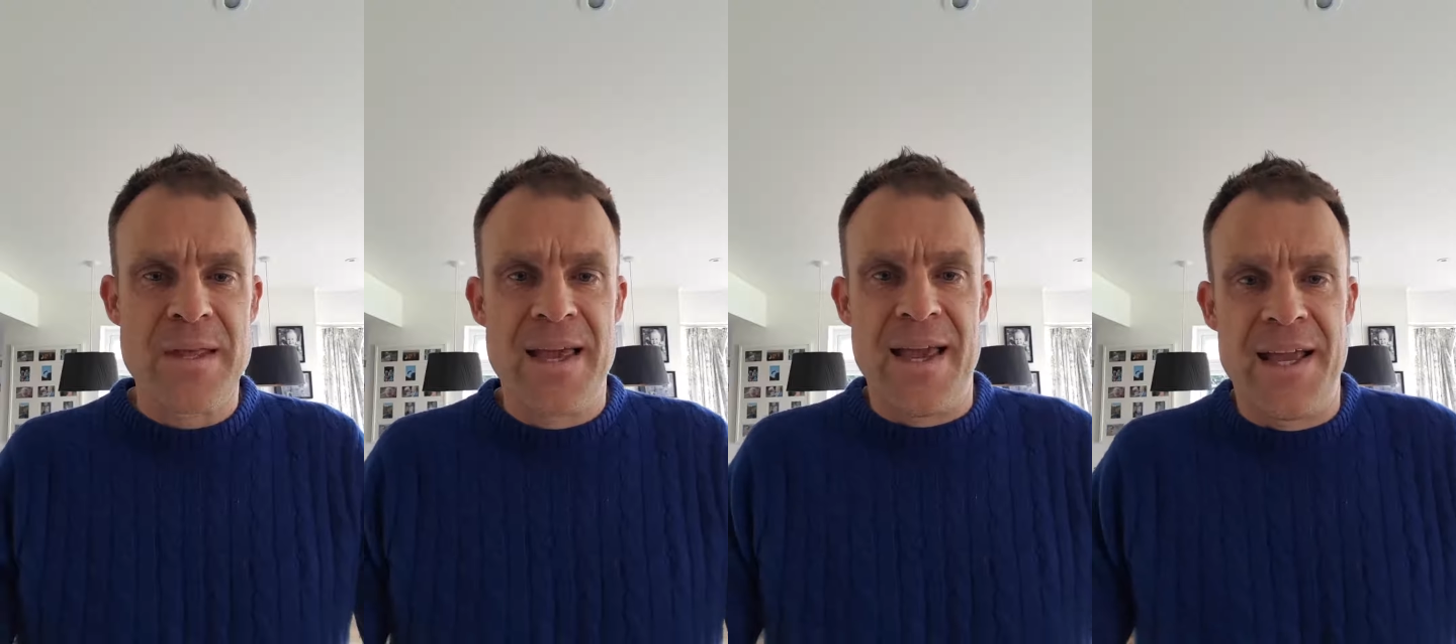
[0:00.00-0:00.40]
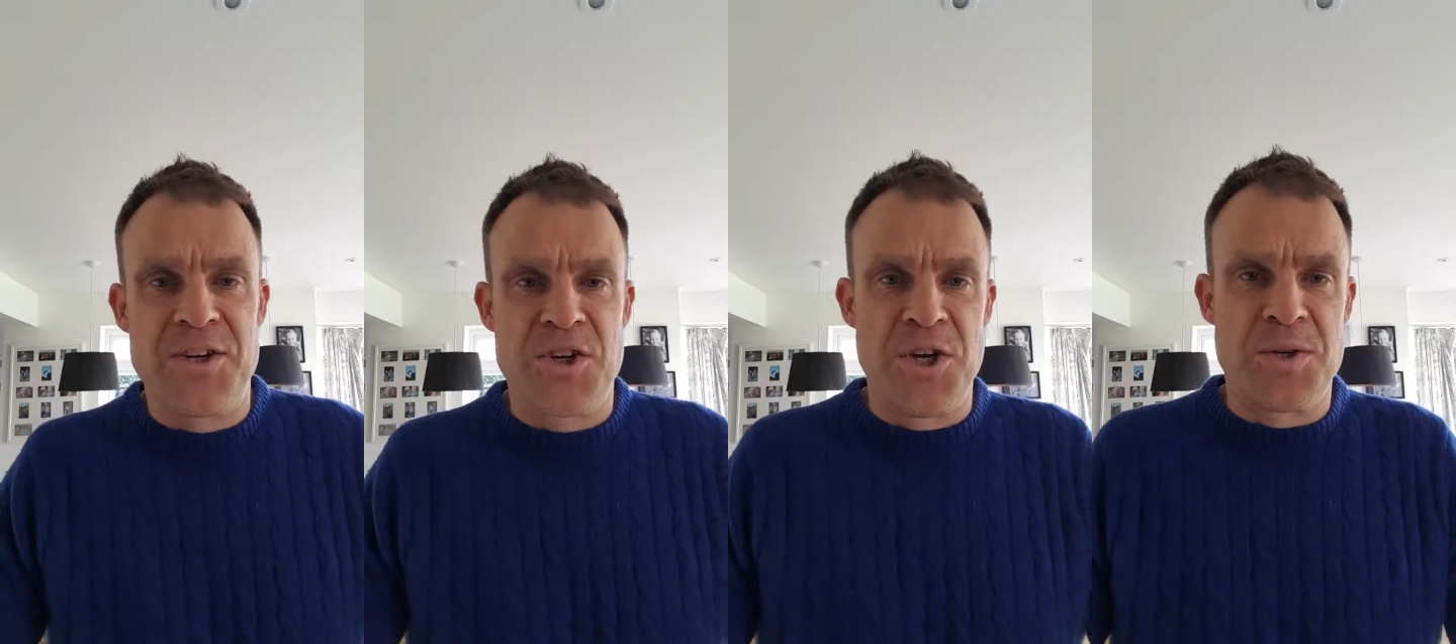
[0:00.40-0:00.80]

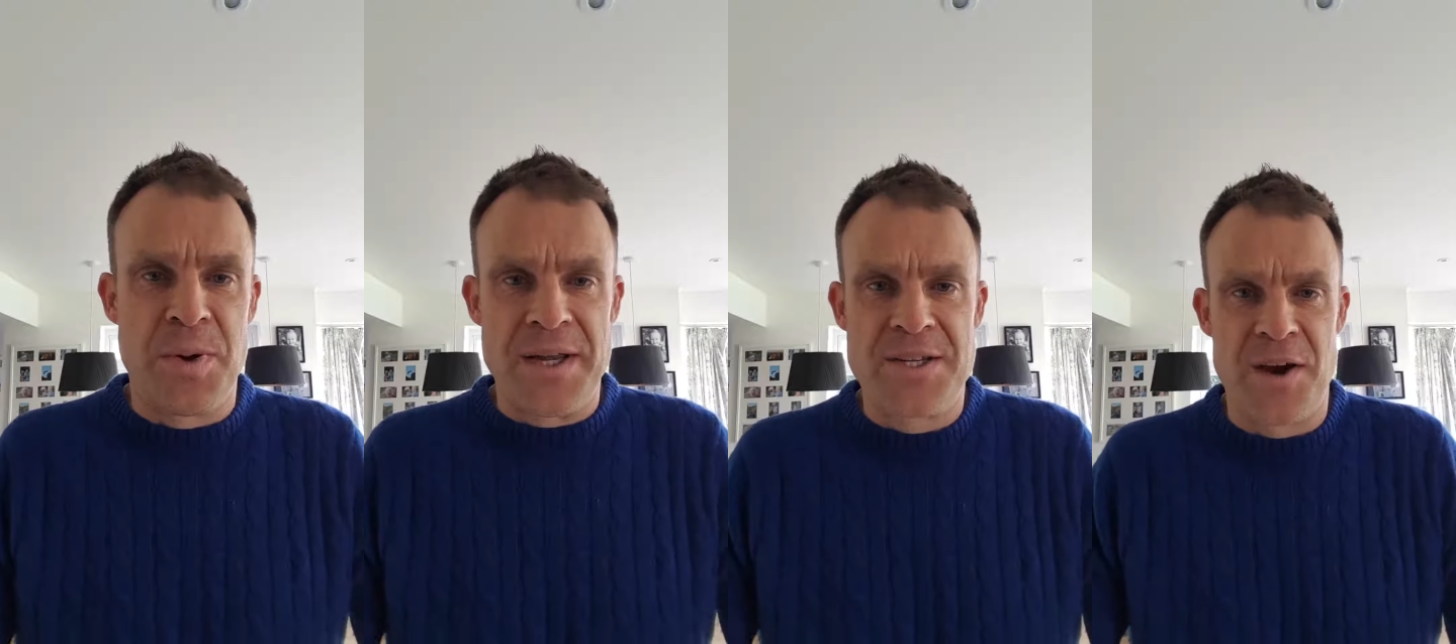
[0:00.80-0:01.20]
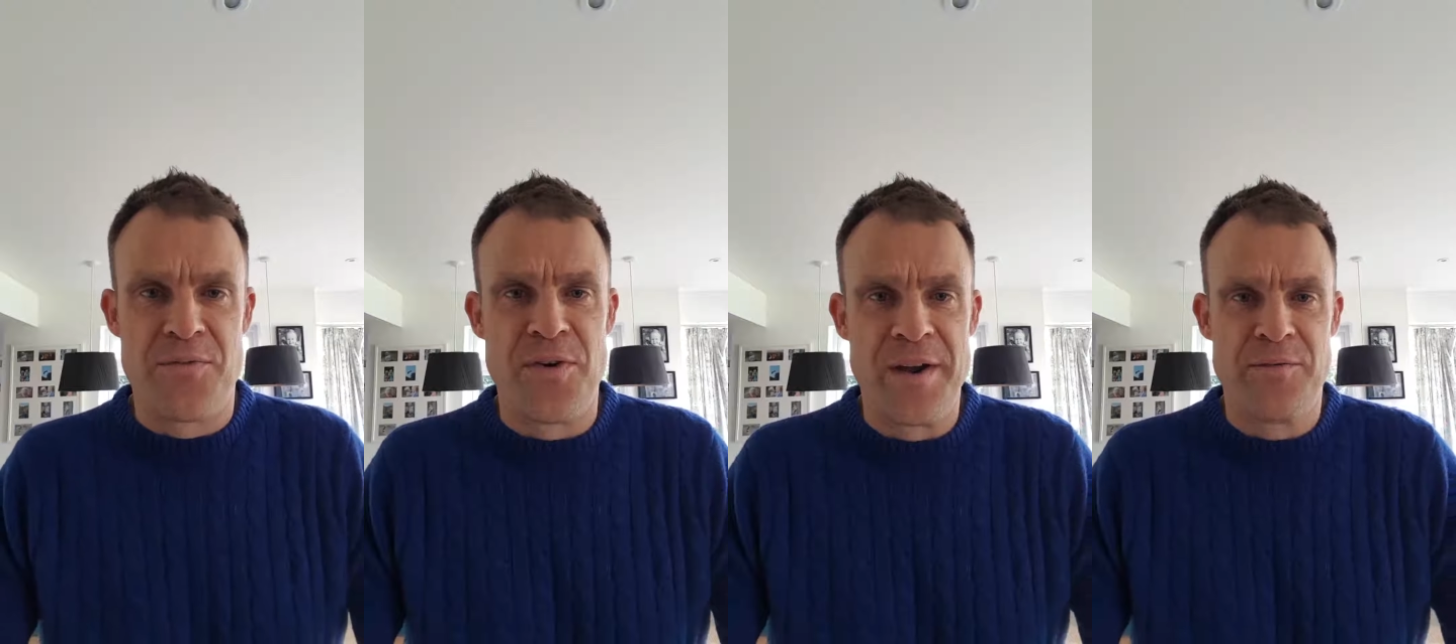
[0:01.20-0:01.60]
issues we're
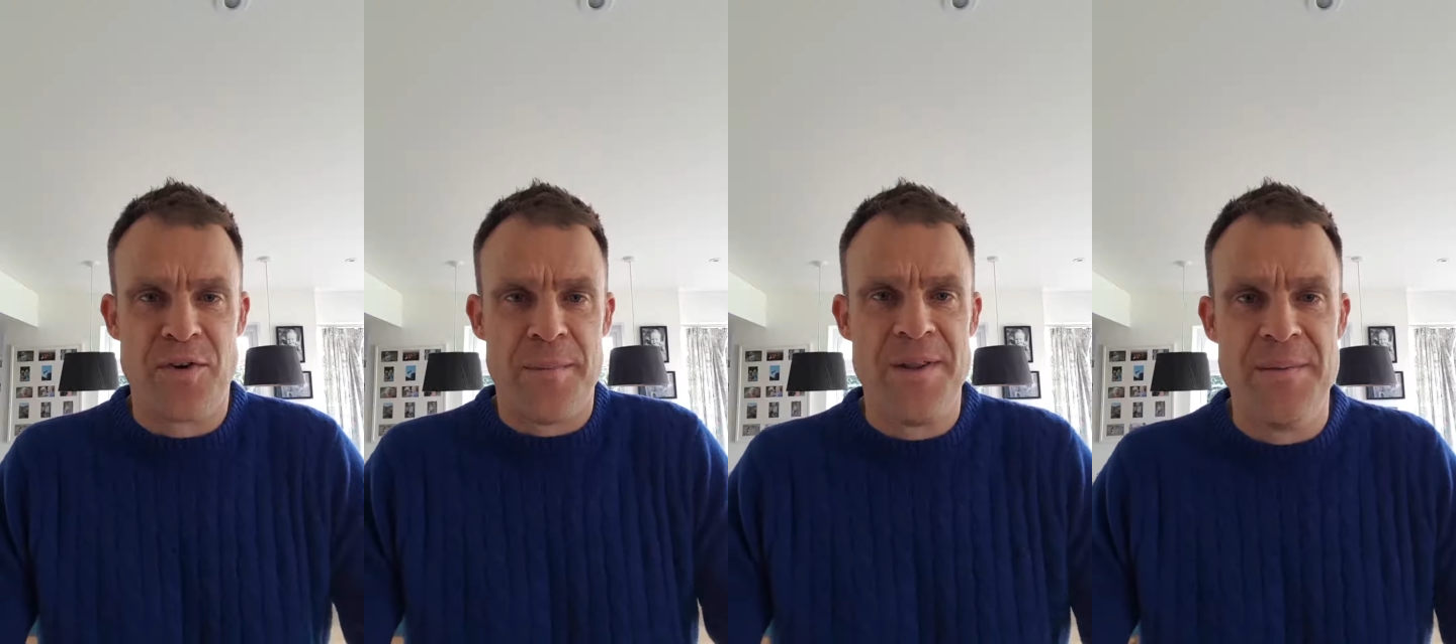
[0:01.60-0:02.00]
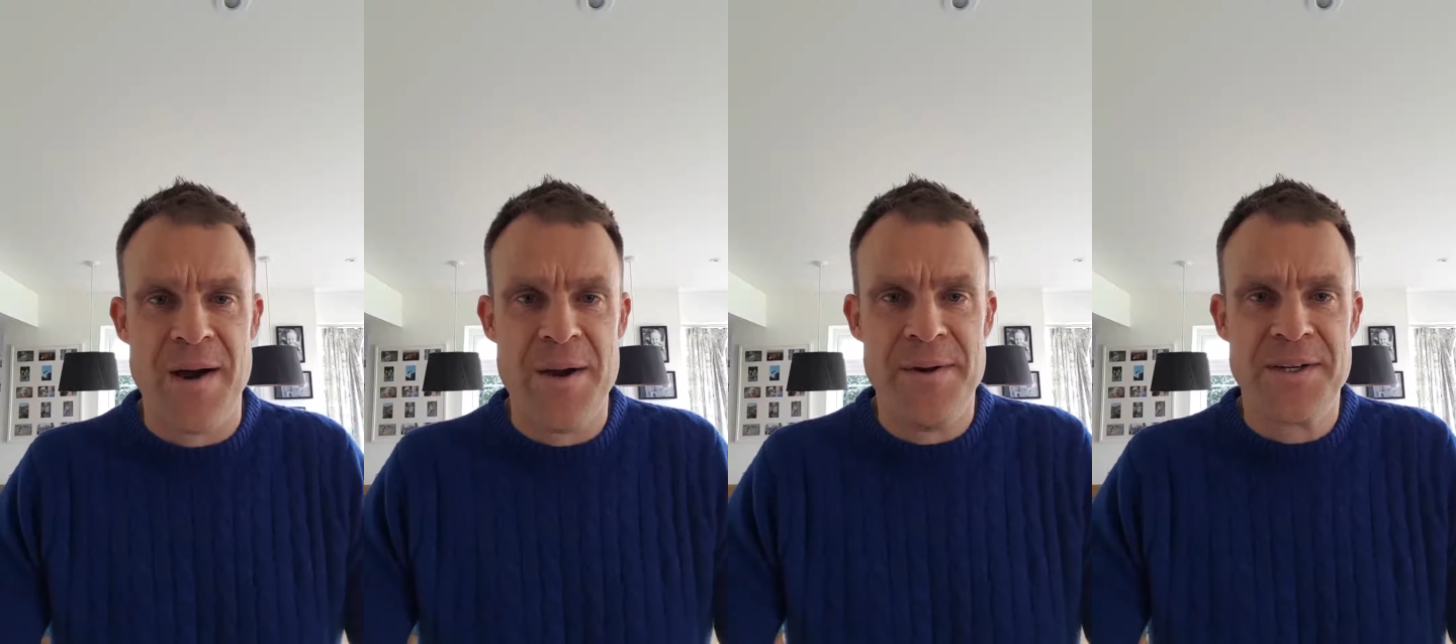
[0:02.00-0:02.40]
suffering from at the
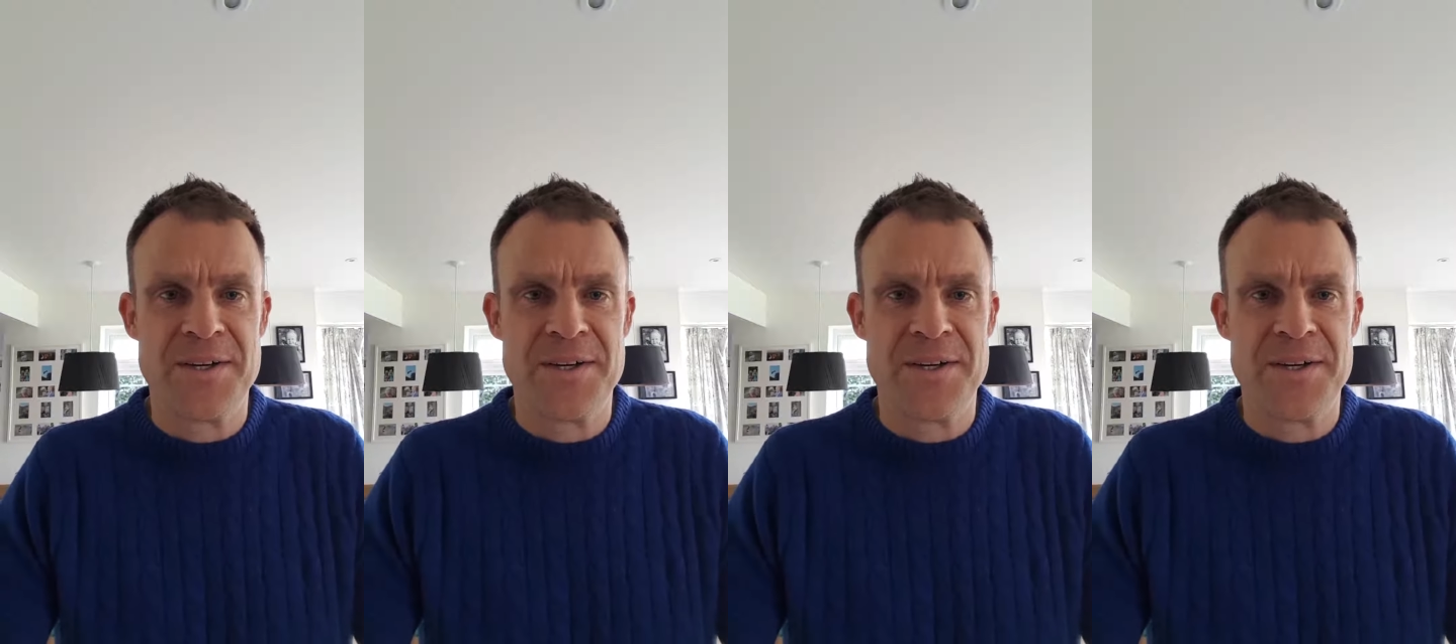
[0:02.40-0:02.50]
moment,